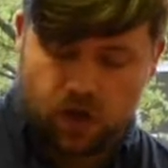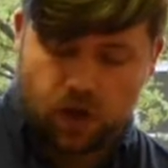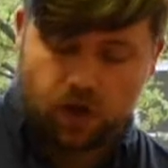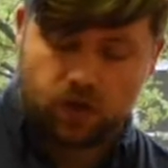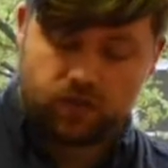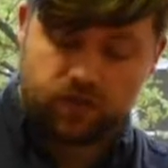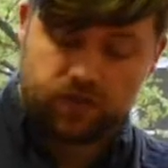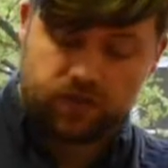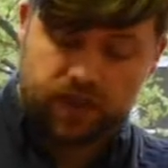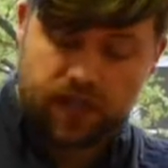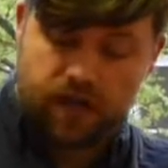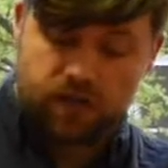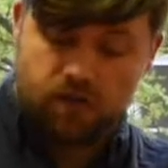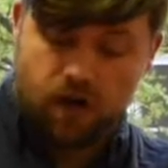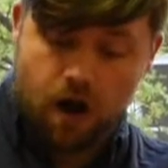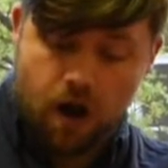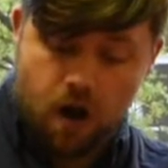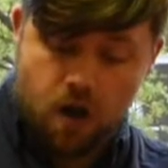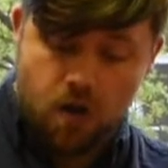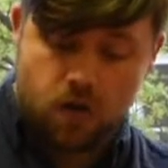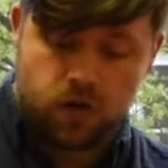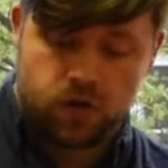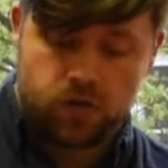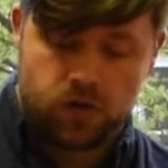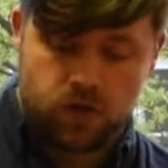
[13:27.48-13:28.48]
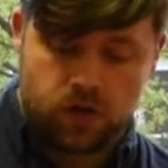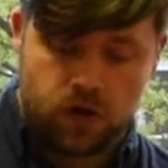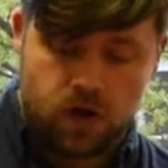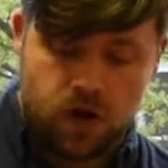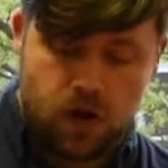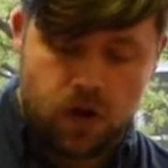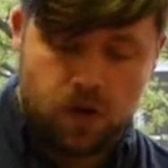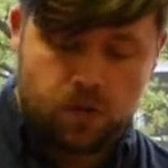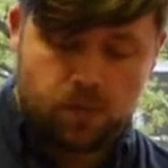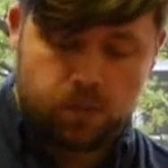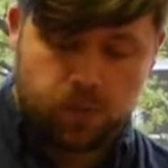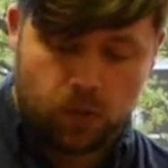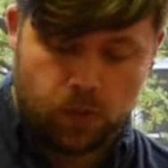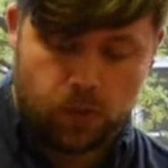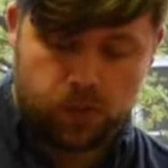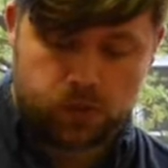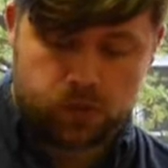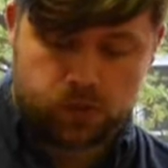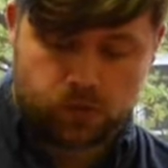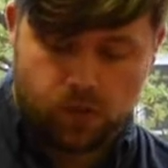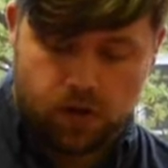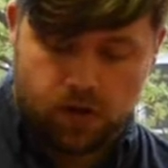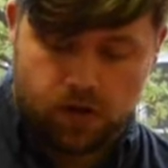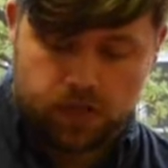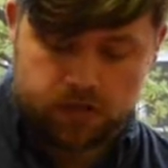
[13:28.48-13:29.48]
of their own
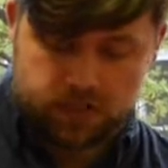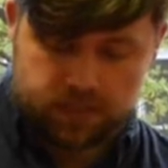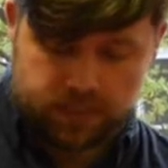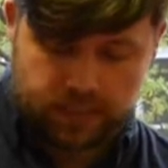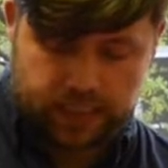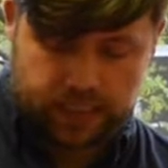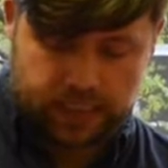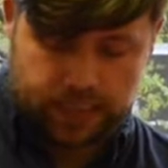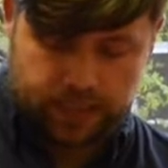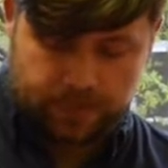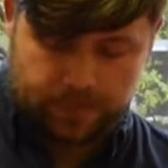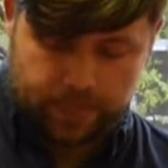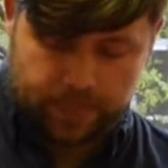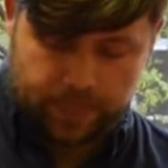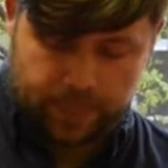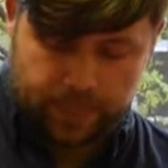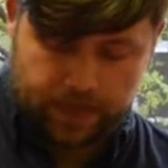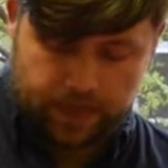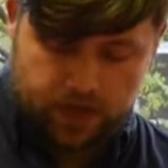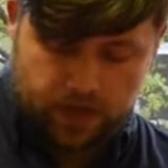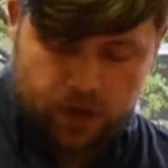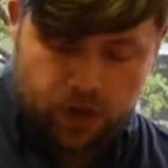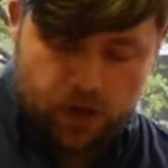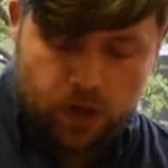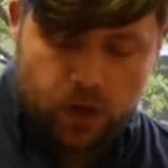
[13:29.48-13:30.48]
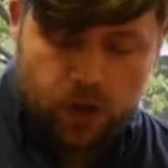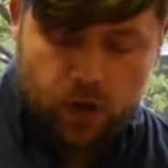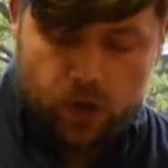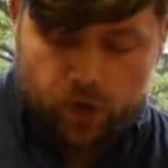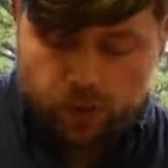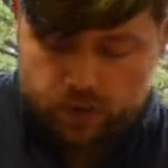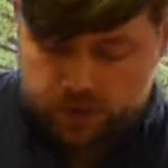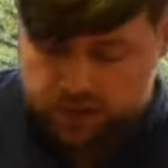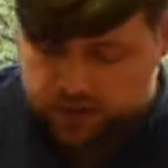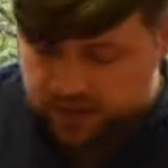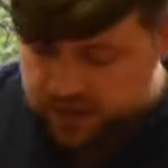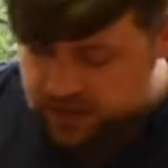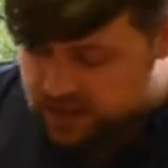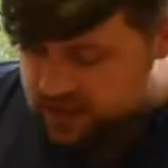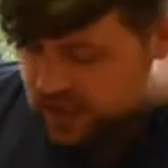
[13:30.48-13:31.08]
bourgeoisie, who with their